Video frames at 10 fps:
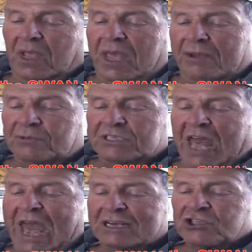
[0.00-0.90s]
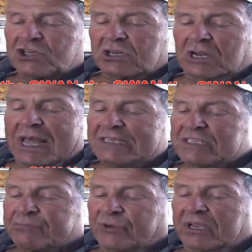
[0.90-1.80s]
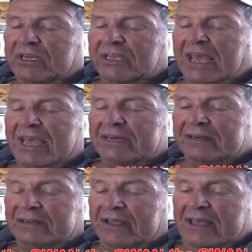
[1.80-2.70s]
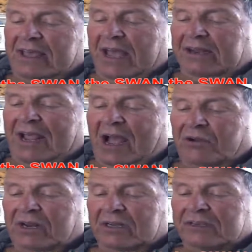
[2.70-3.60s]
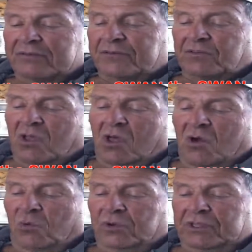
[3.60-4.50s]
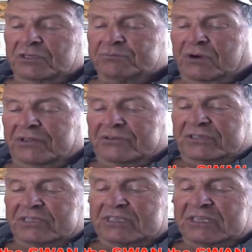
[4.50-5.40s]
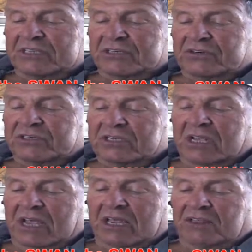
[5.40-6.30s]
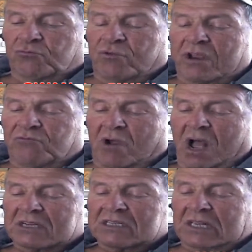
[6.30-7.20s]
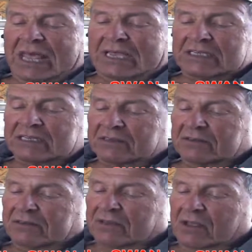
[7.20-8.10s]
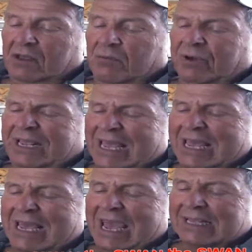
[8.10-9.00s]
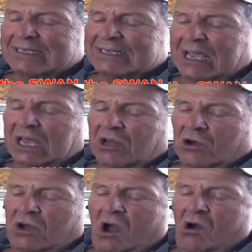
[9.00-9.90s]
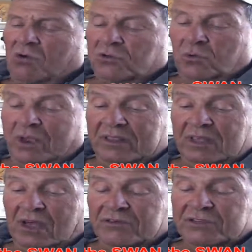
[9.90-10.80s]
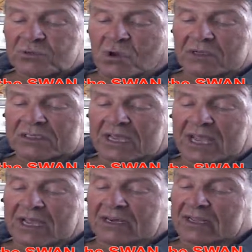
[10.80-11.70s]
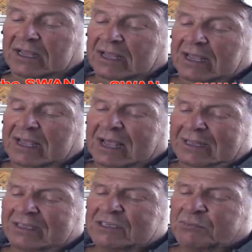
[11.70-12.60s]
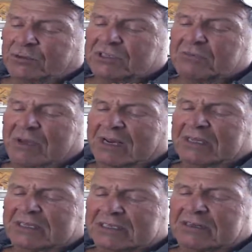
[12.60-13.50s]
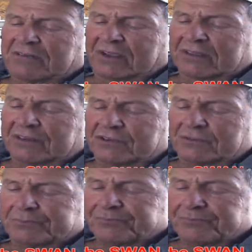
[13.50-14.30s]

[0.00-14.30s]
He was hatched last spring in Canada, and now he lives with his brothers and sisters in the Red Rocks Lakes. But he can't say caw the way the other swans can, and this puts him at a disadvantage.